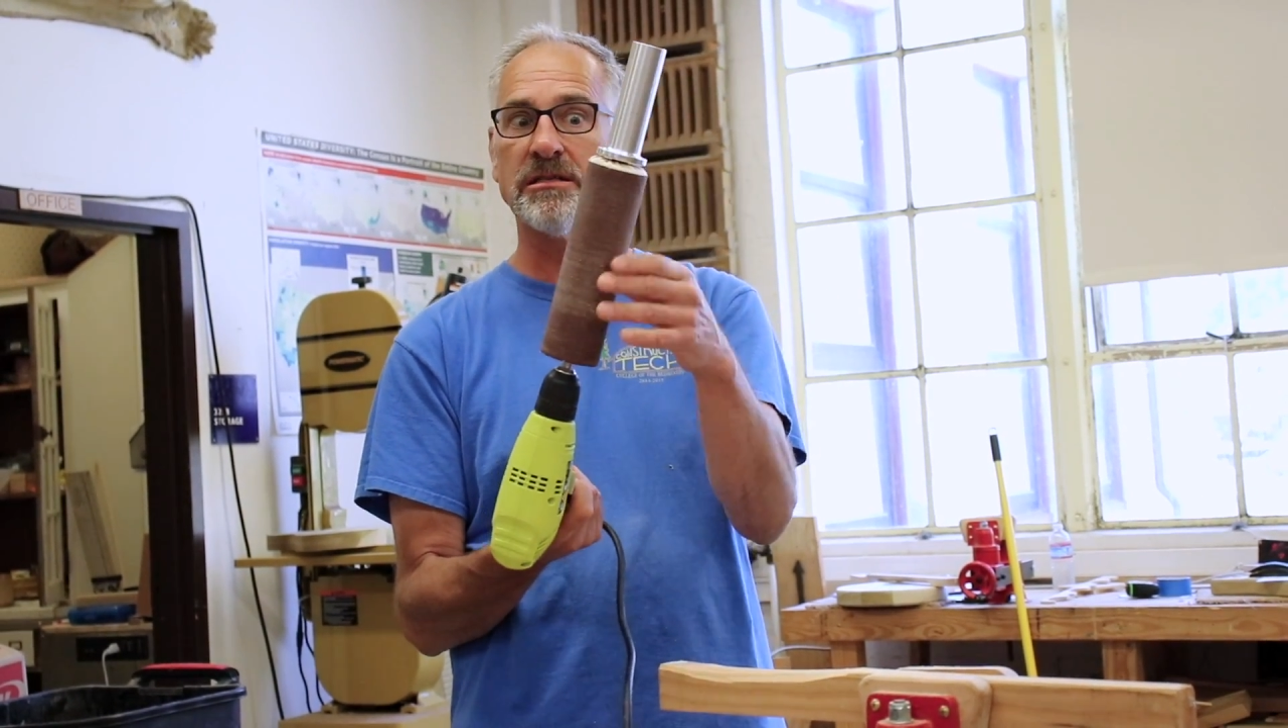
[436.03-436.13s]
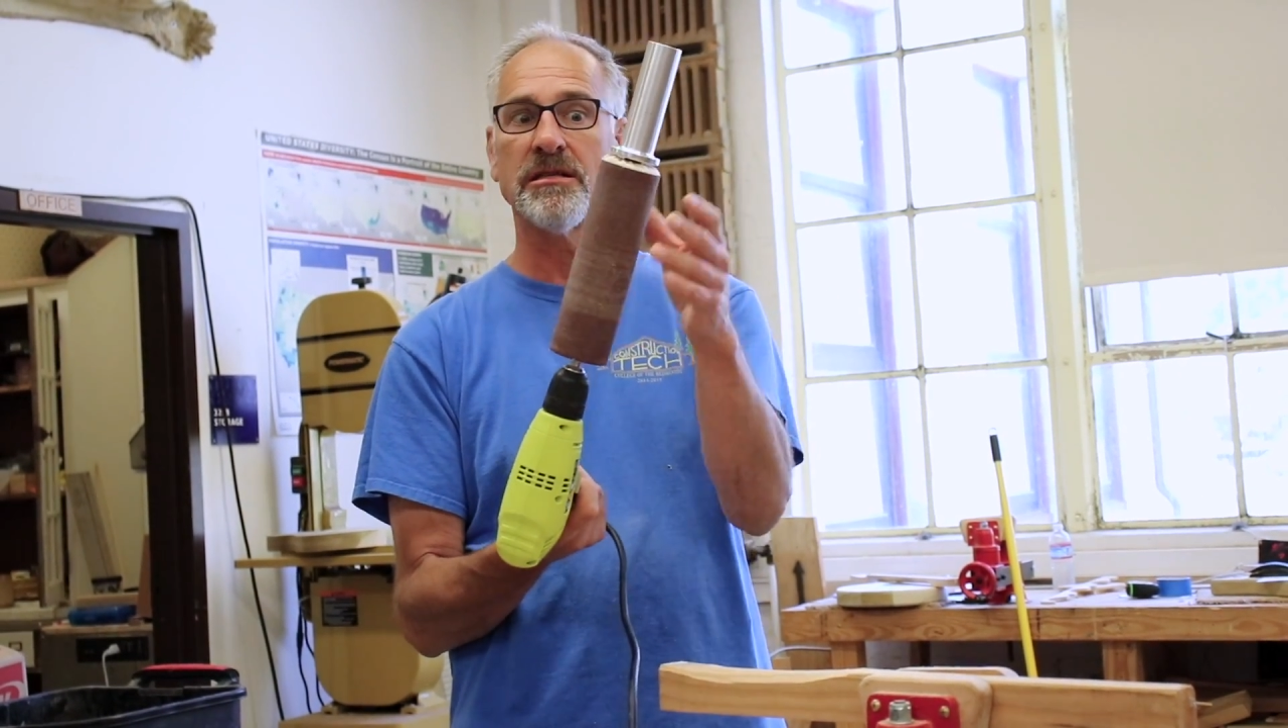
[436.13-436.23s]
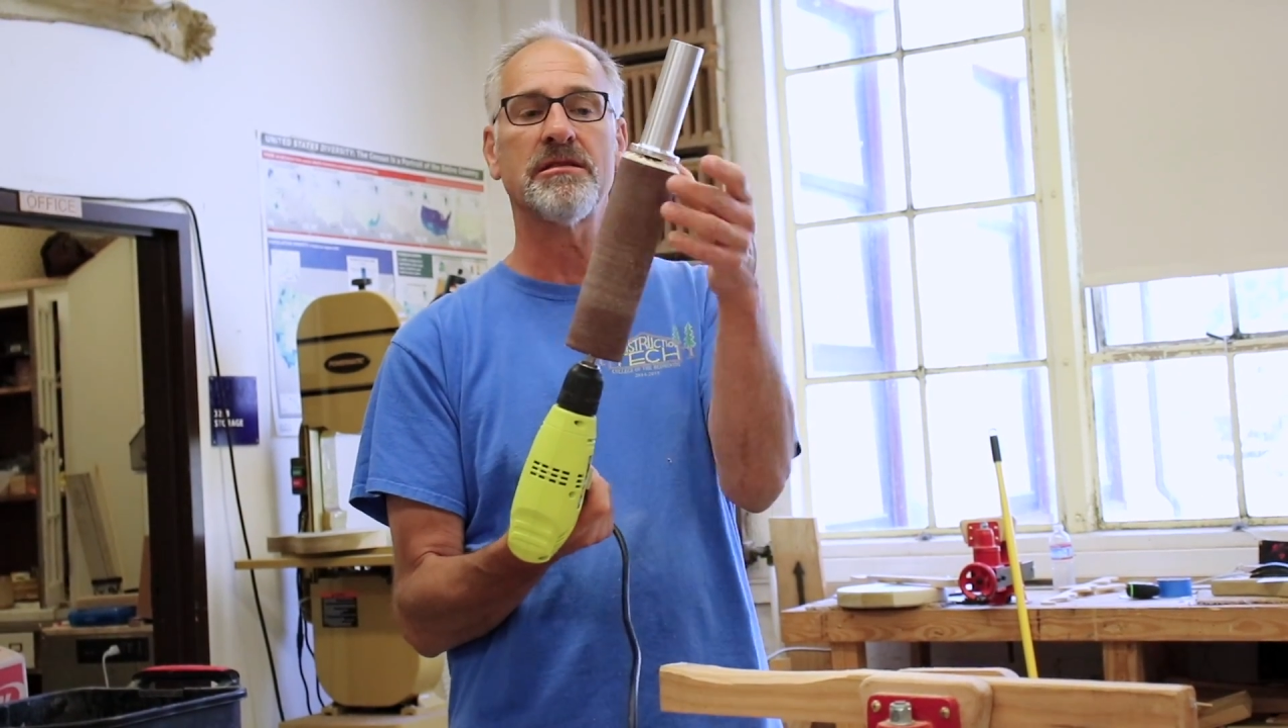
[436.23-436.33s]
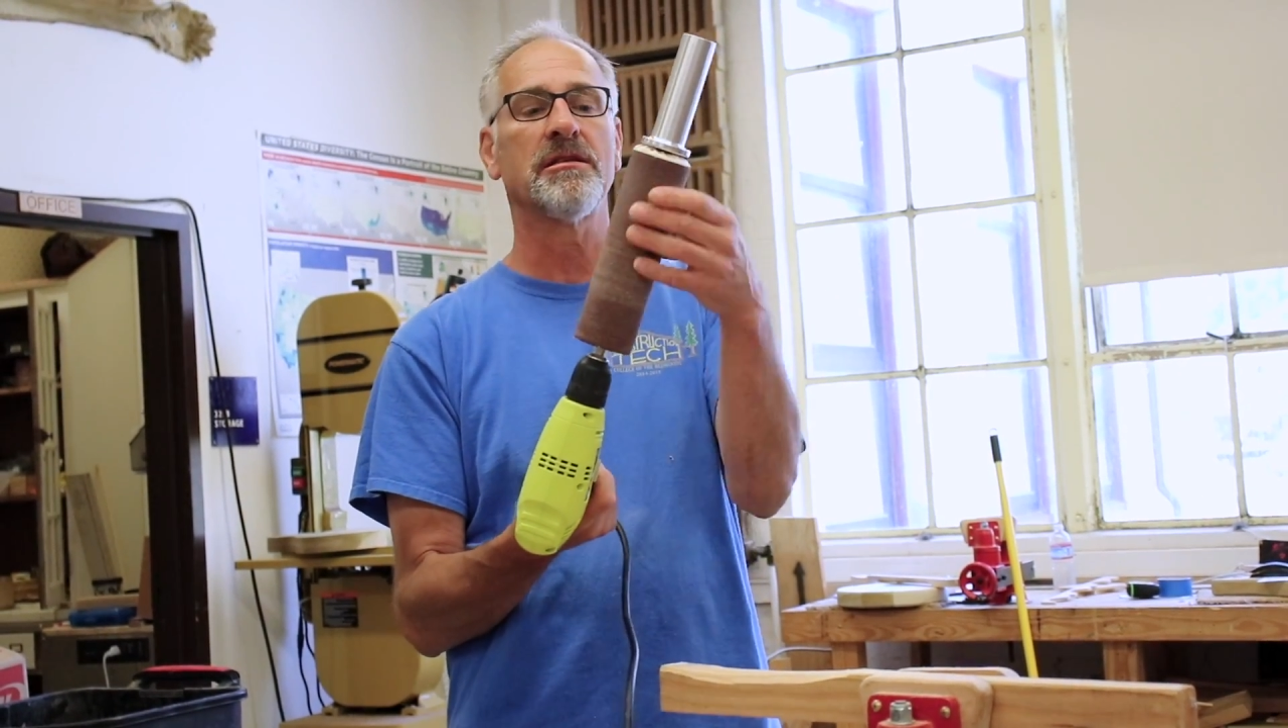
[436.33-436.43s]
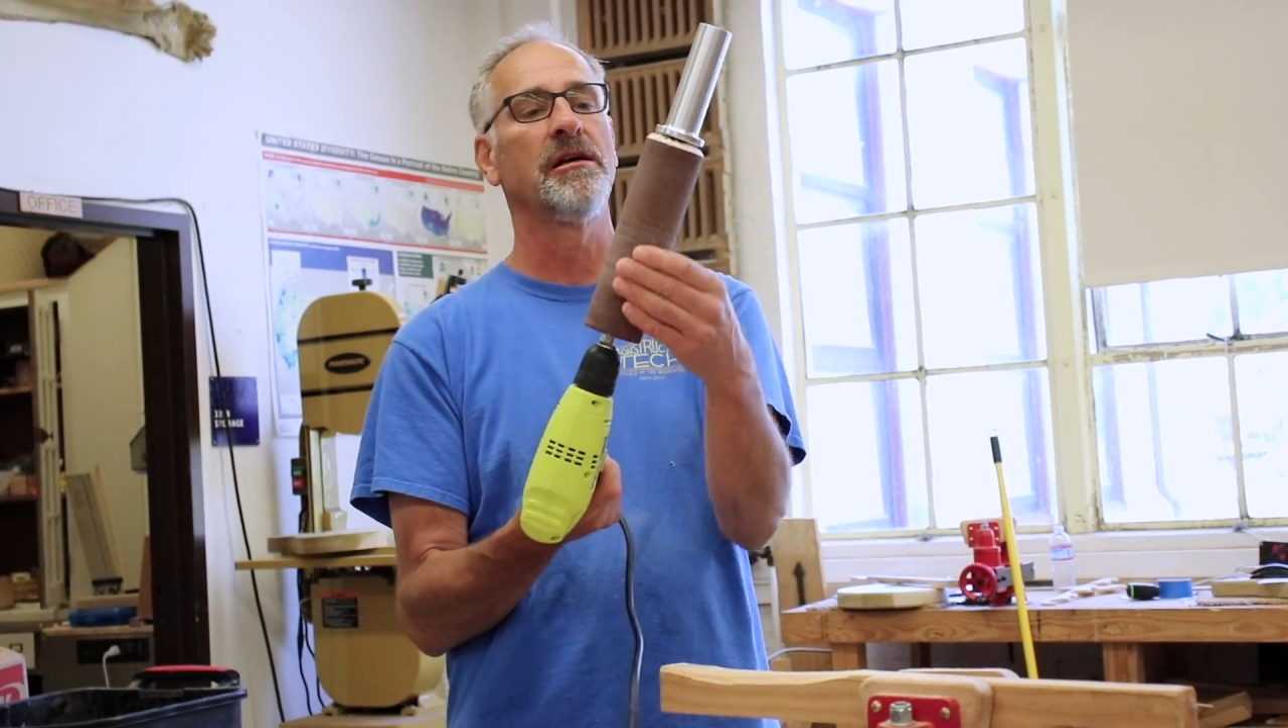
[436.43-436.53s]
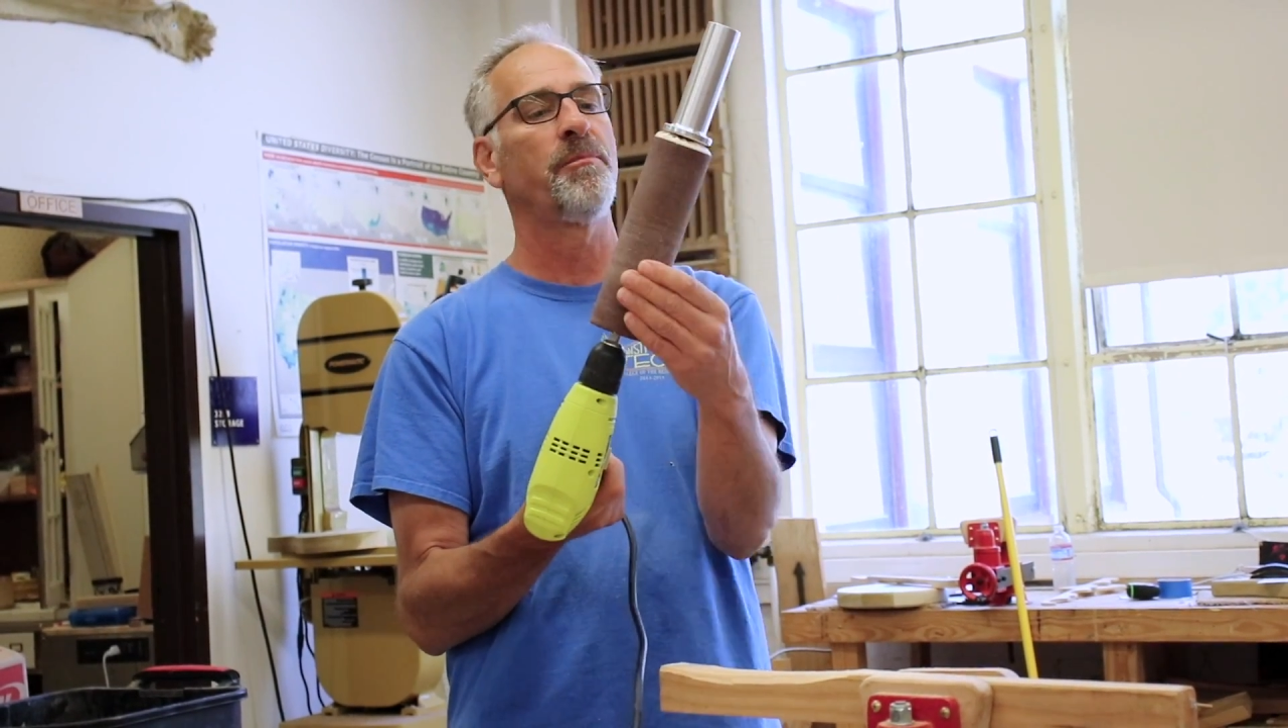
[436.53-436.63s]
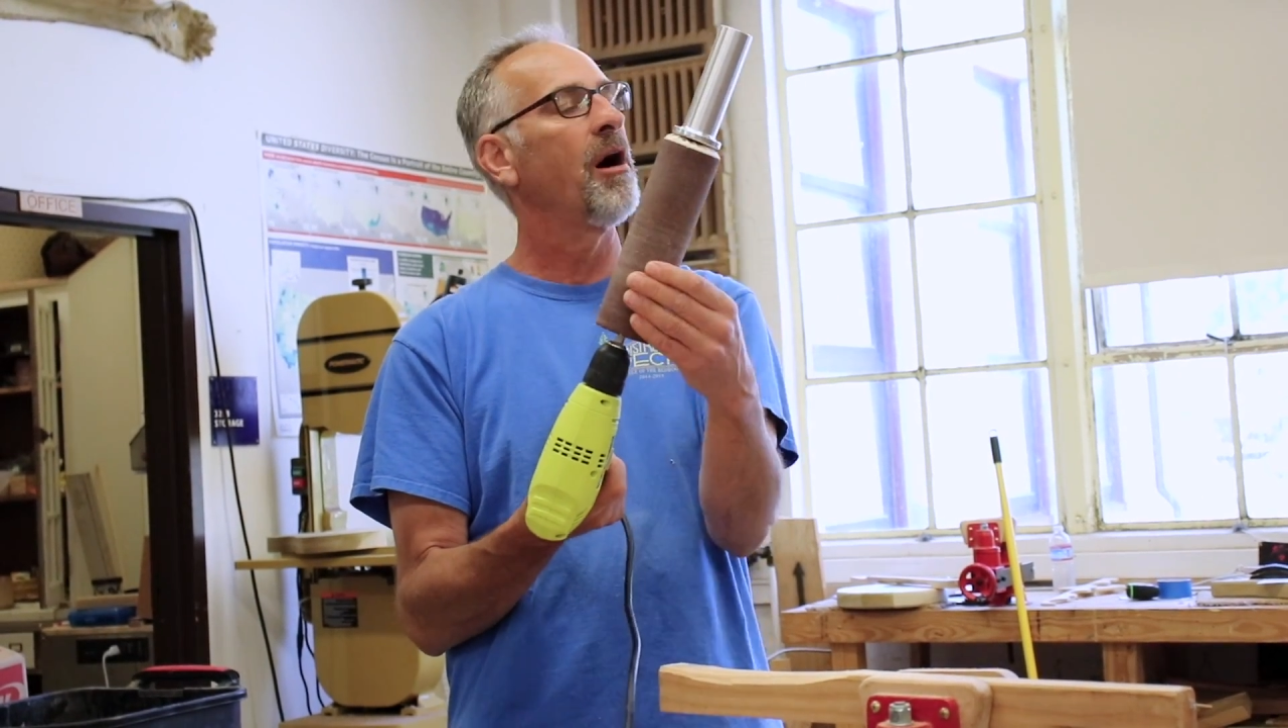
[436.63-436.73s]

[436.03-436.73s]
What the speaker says: to slip